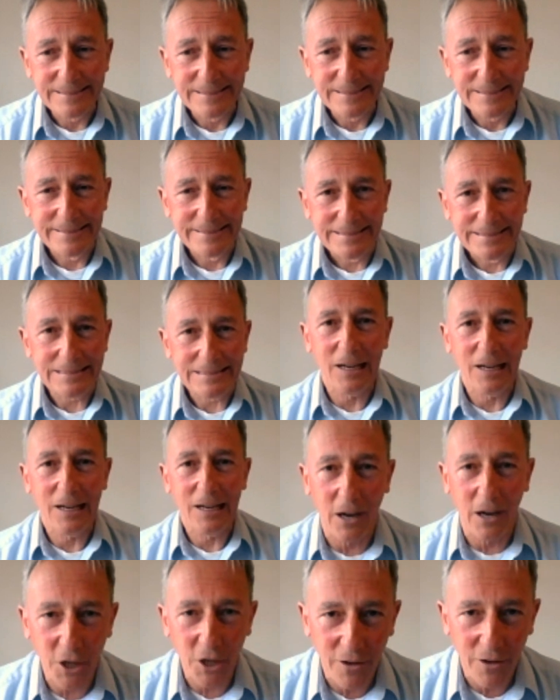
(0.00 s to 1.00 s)
I don't
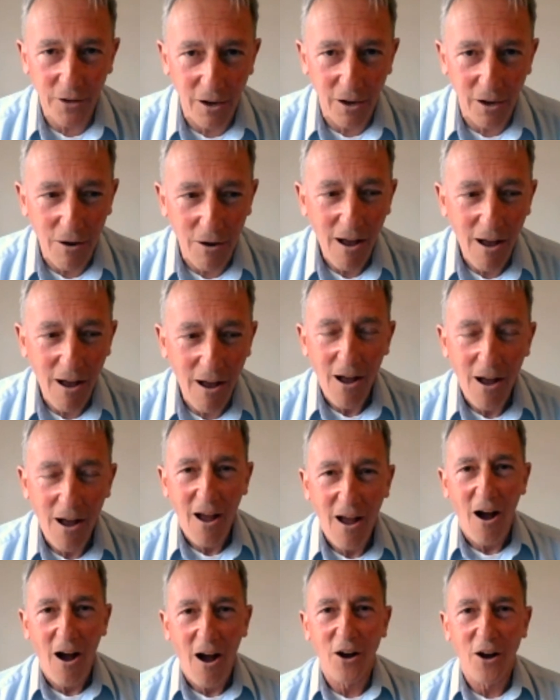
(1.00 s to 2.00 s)
know.
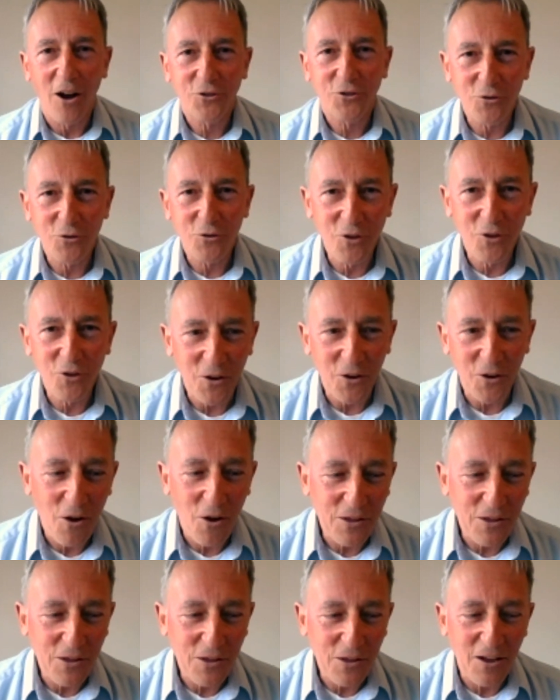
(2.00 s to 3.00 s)
I do not know the
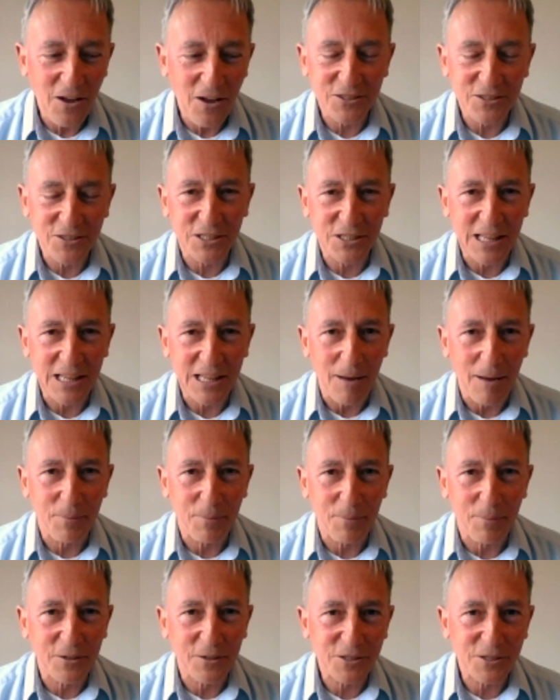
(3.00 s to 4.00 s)
answer to that,
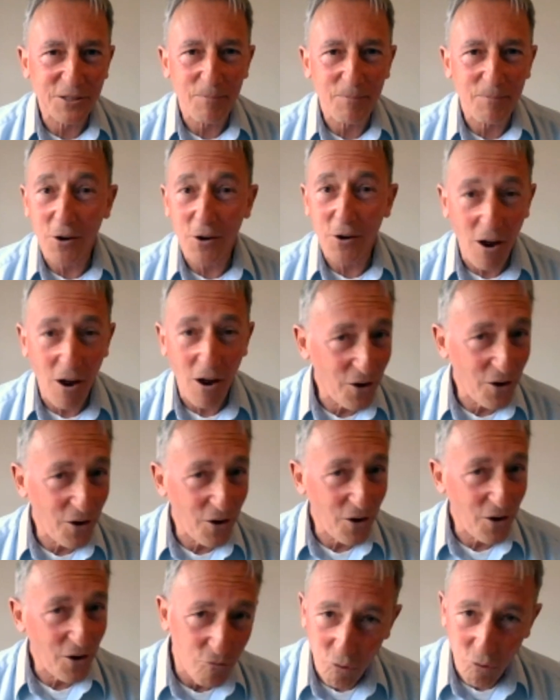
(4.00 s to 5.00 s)
because there are no
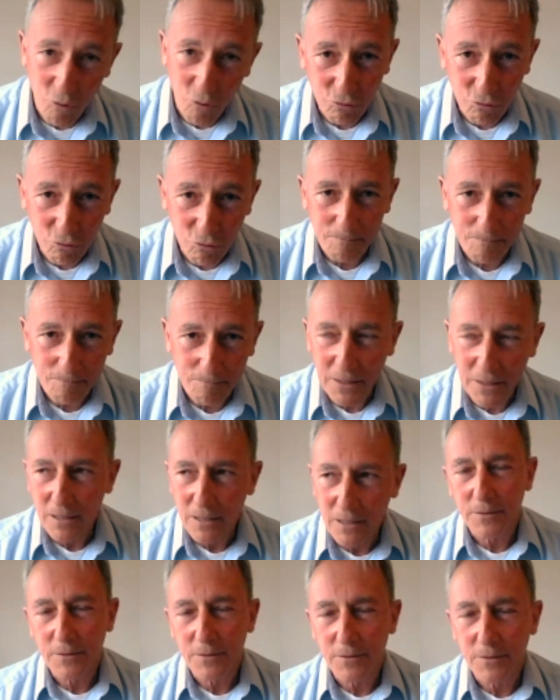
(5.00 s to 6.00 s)
rules.
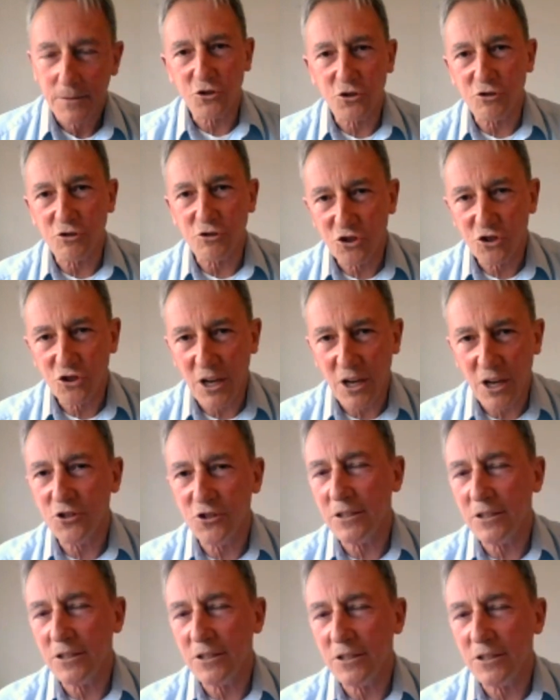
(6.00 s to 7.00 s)
The industry is changing,
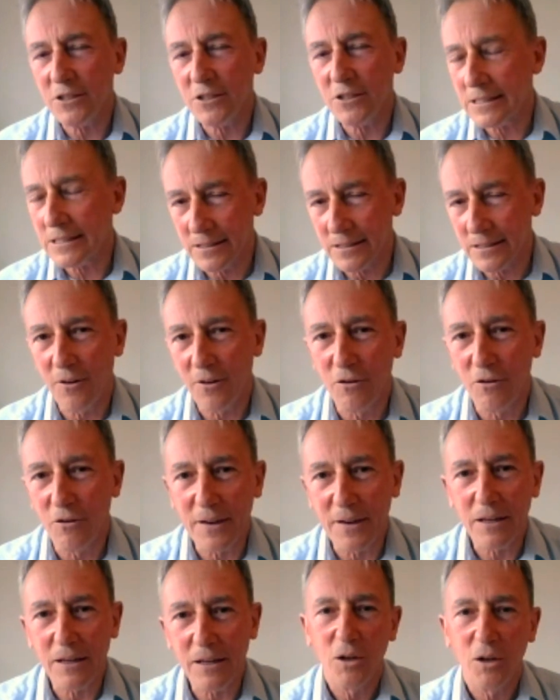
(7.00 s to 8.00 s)
it's evolving.
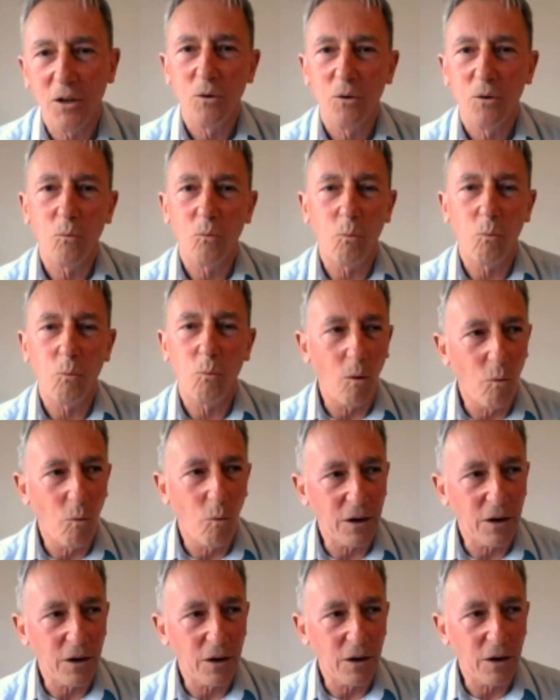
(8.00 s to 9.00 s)
What
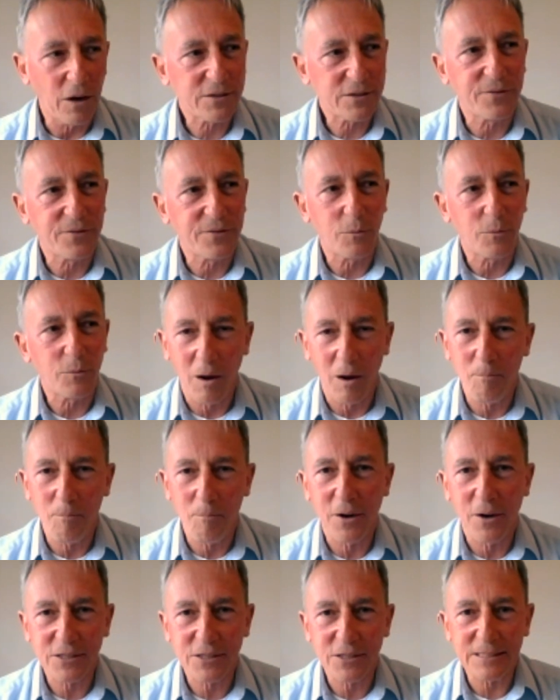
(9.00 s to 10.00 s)
works for one
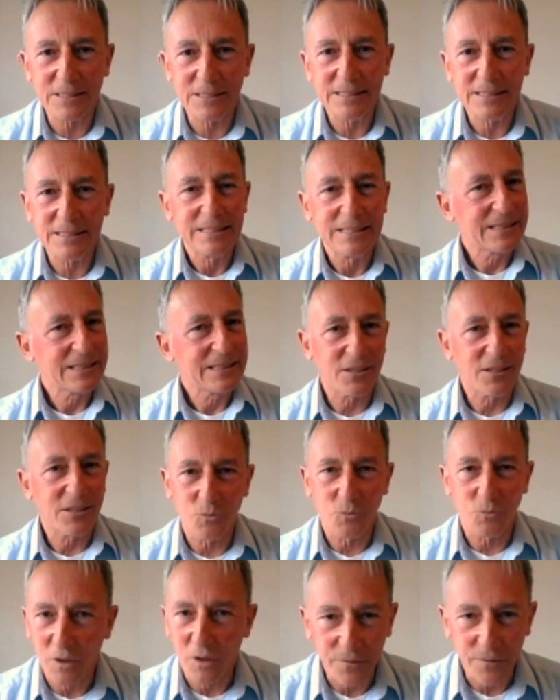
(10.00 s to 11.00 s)
person doesn't
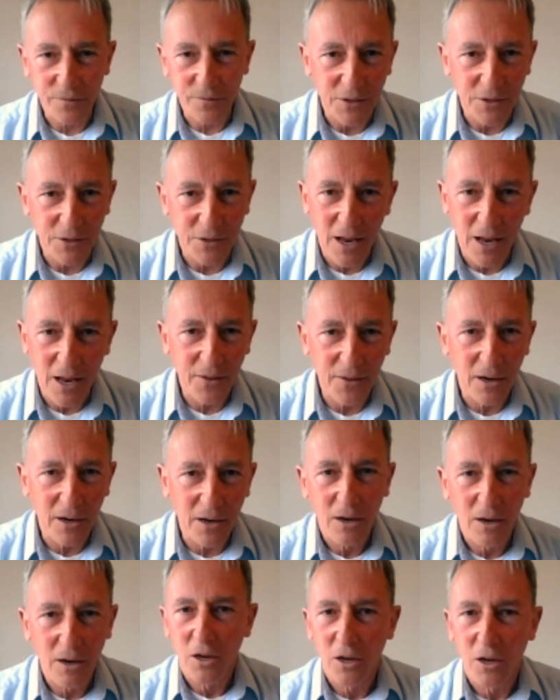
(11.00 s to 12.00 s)
work for another.
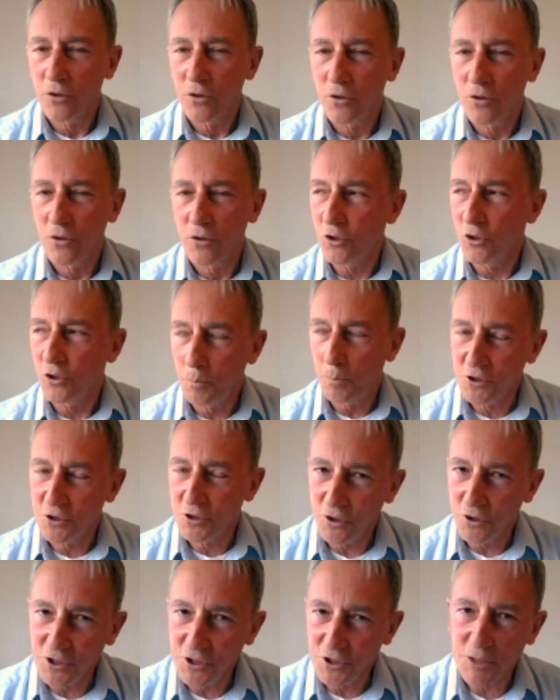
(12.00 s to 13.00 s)
The
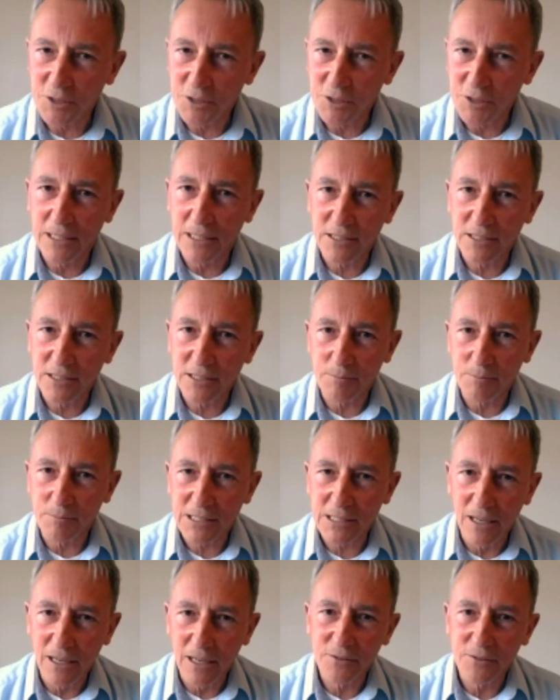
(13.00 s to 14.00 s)
opportunities presented
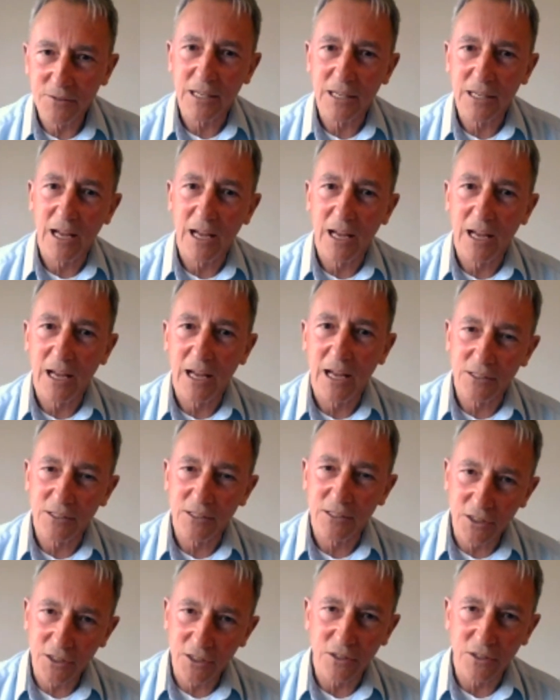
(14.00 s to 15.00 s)
themselves at
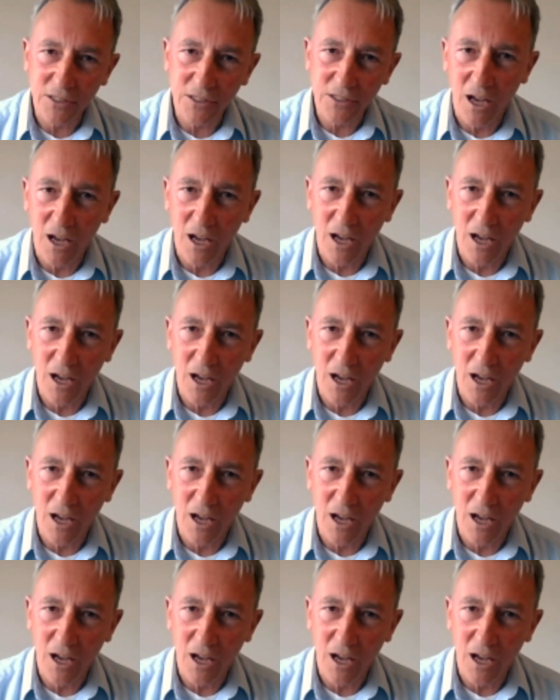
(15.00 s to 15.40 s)
certain times